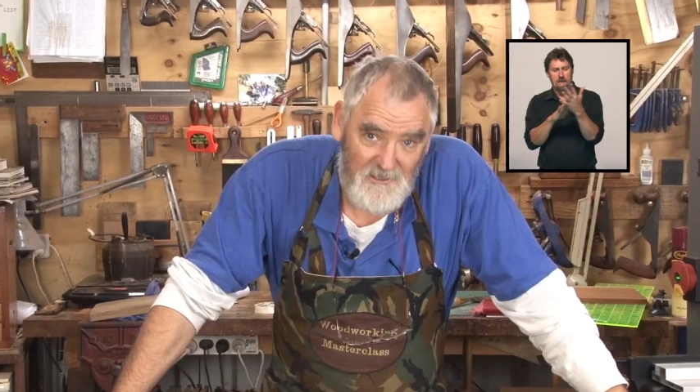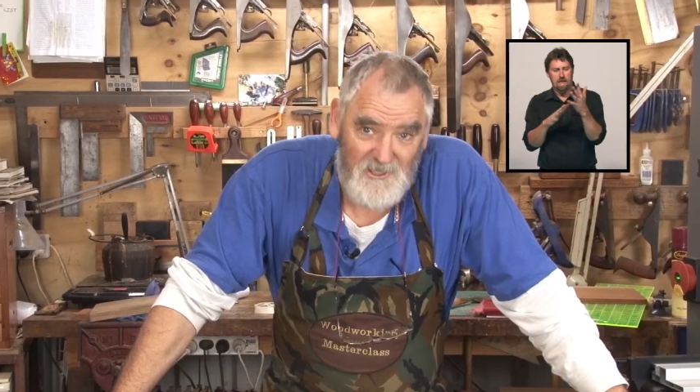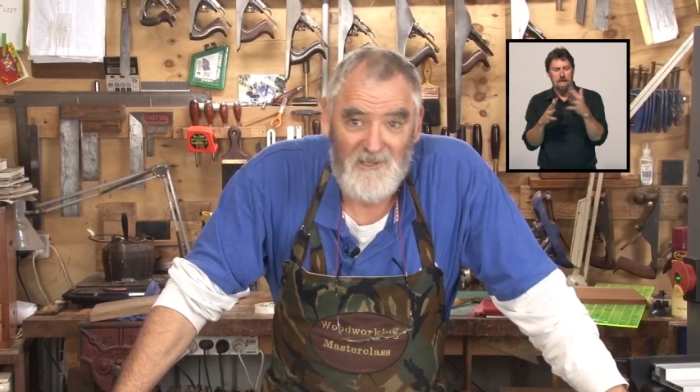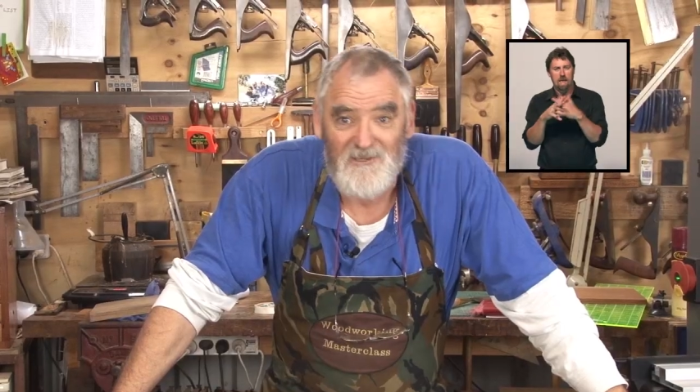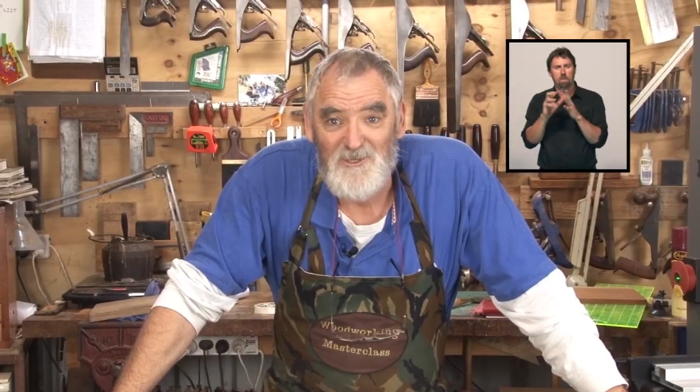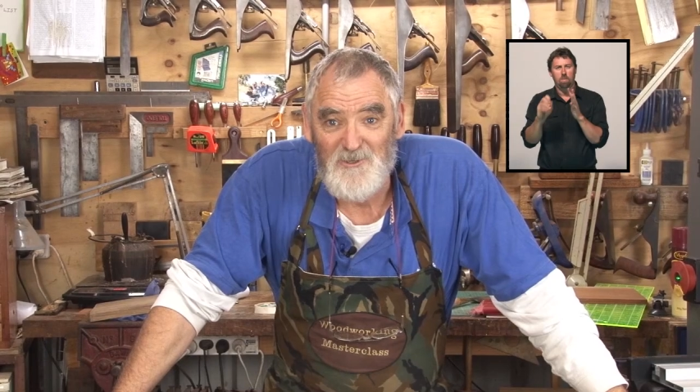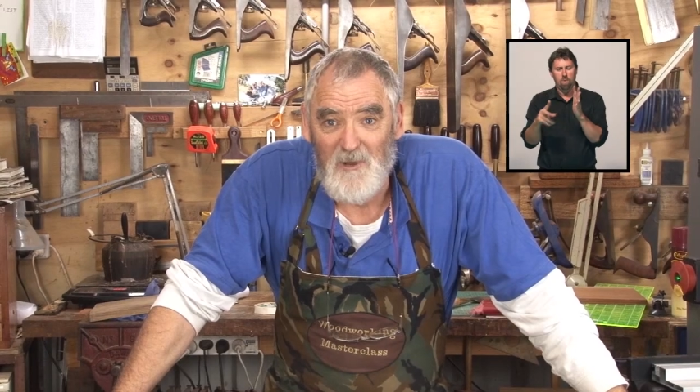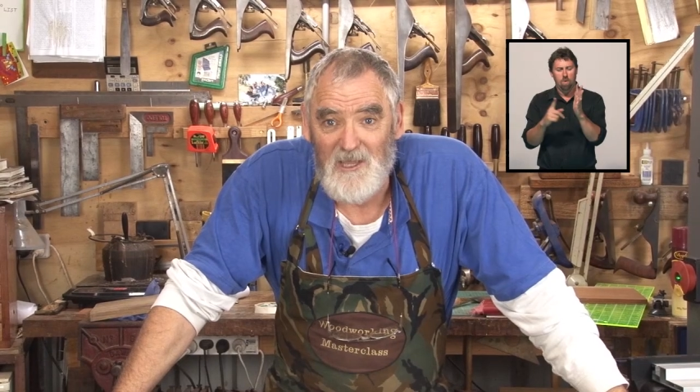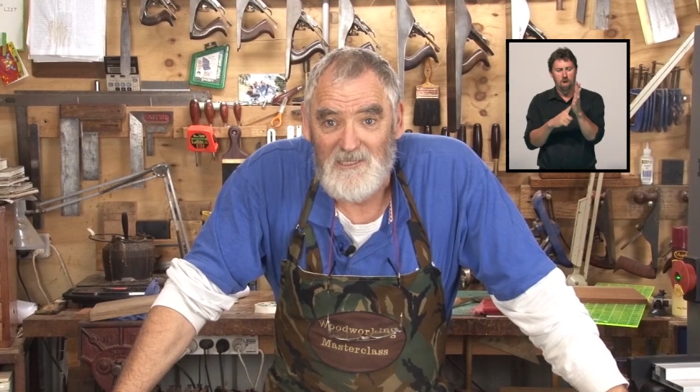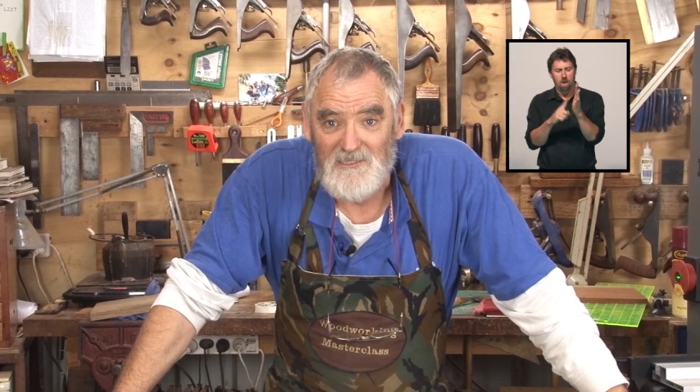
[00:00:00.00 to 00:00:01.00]
I'll show you two
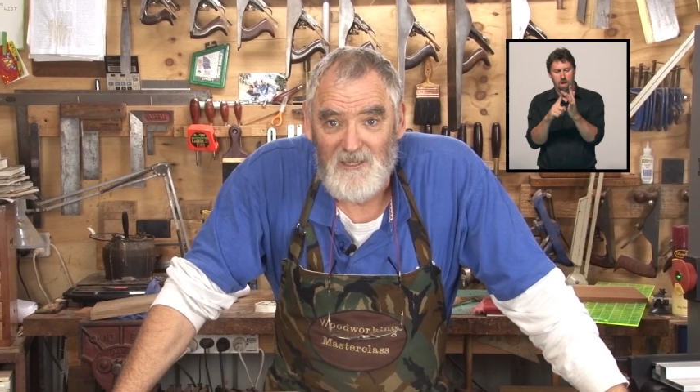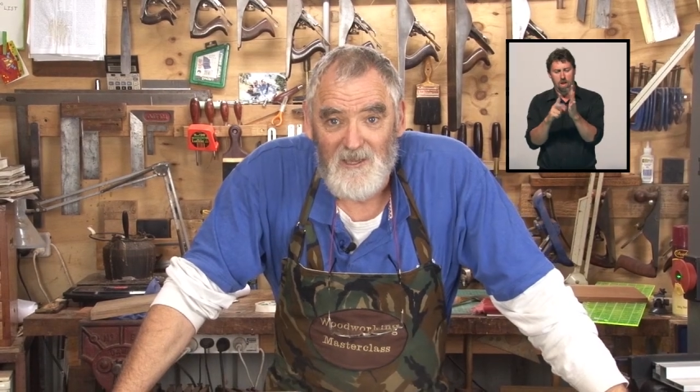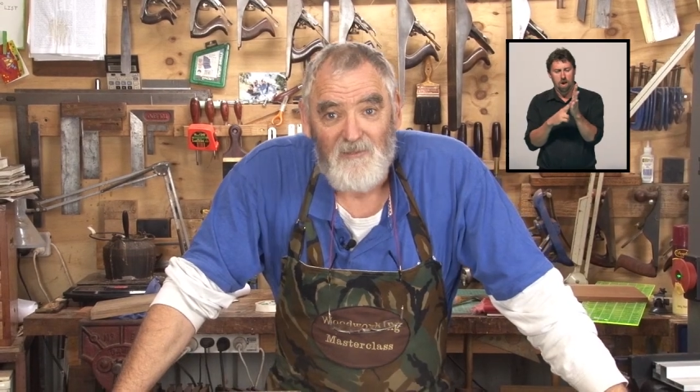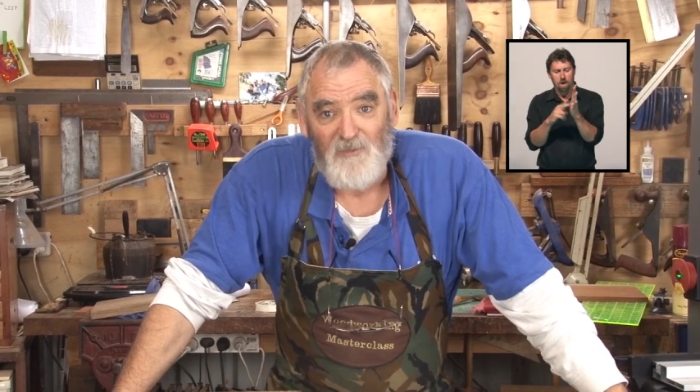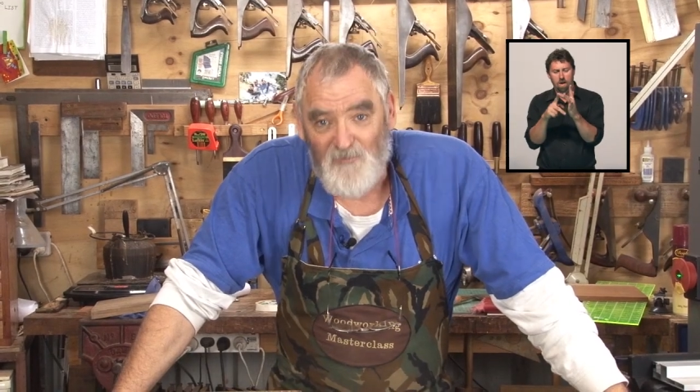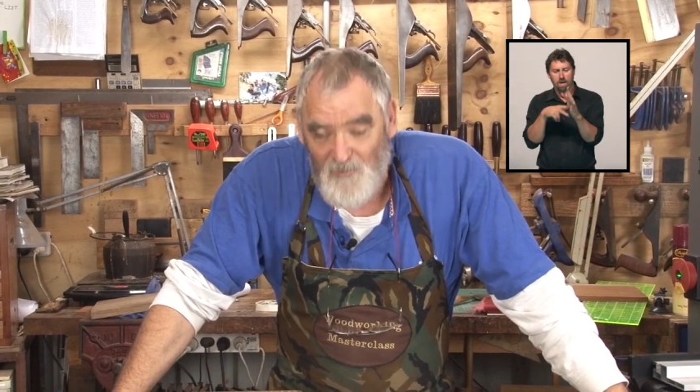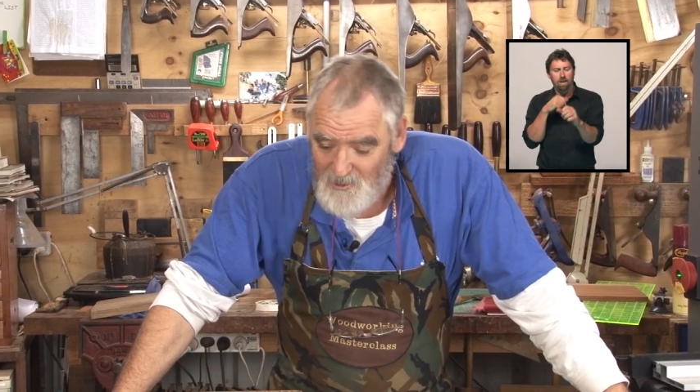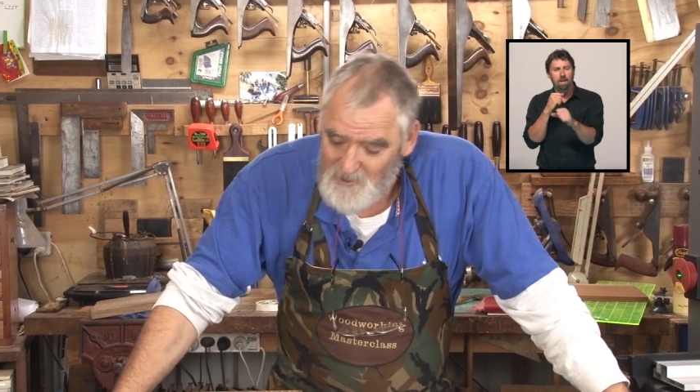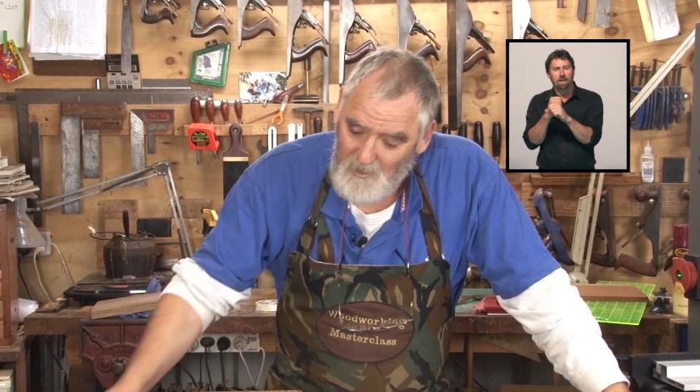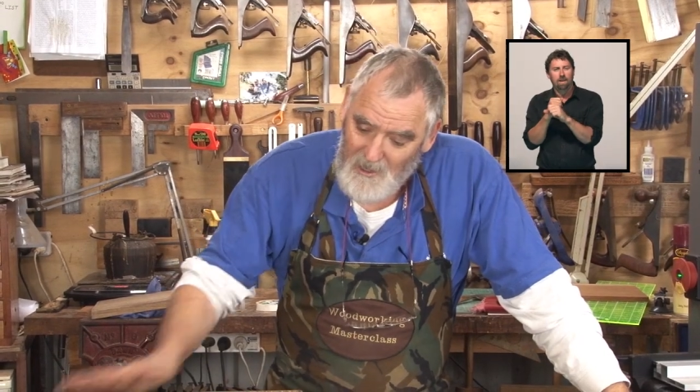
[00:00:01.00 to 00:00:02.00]
ways. The
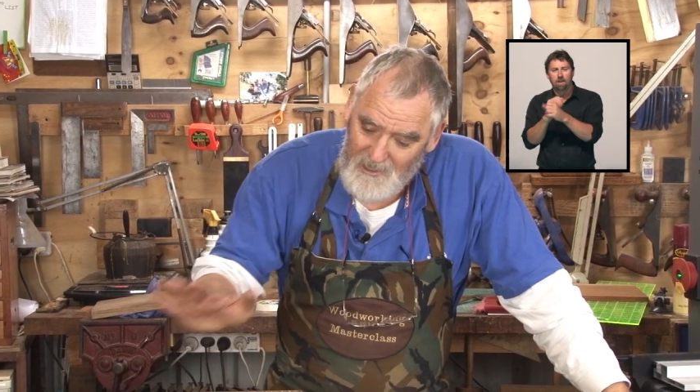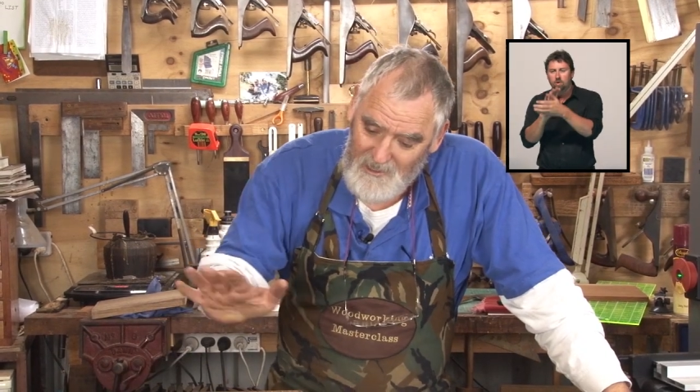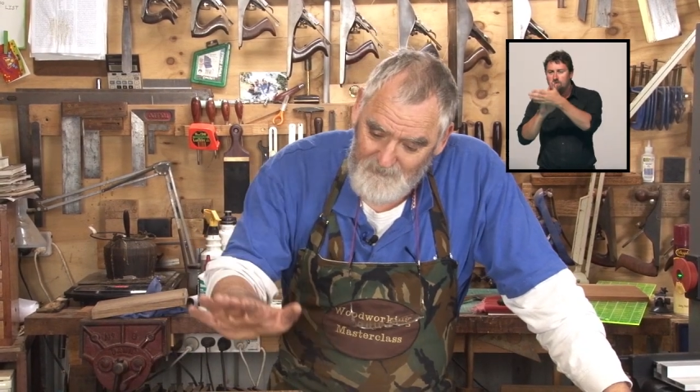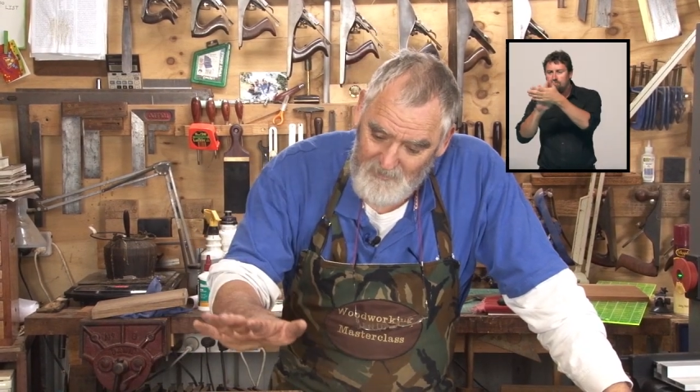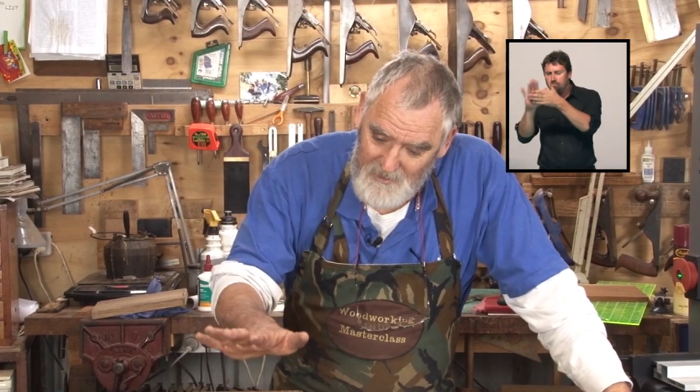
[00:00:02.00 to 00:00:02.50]
first way